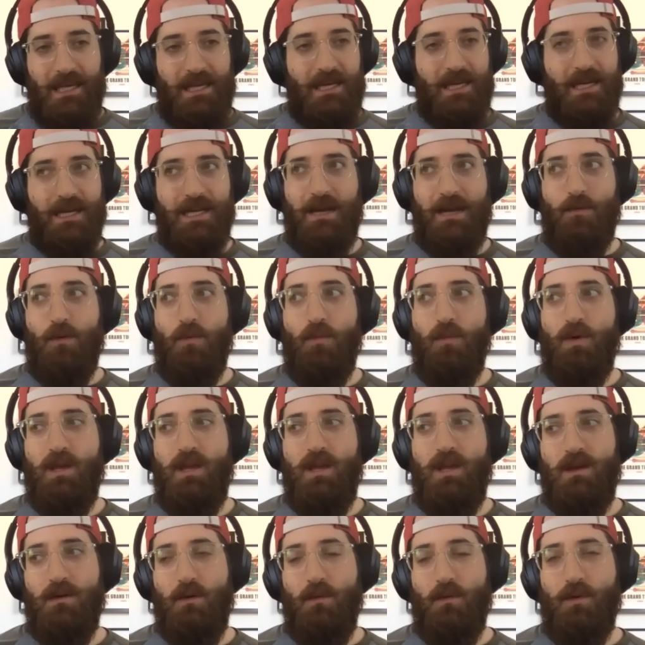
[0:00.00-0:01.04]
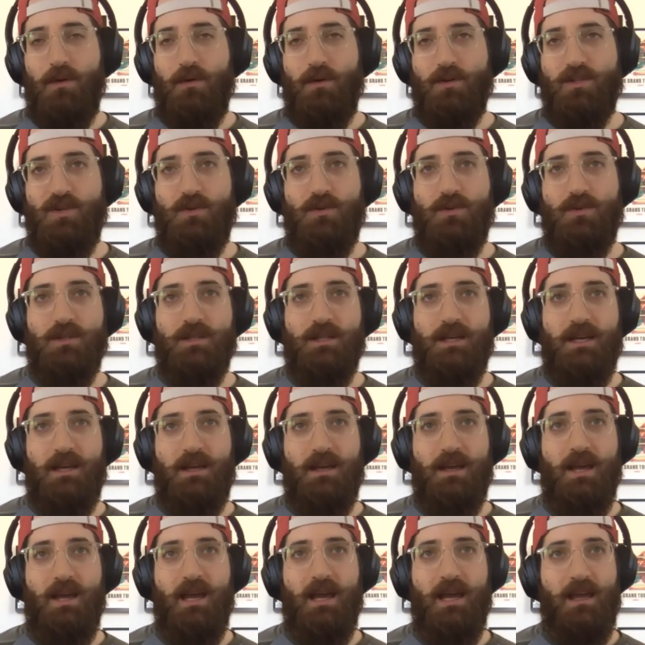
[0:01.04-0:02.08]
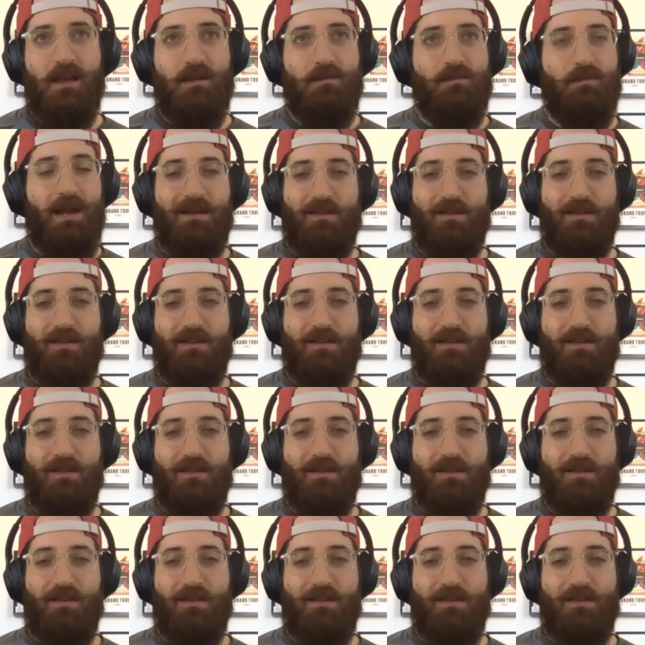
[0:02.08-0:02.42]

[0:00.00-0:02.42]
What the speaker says: Yeah, when we were told like, hey,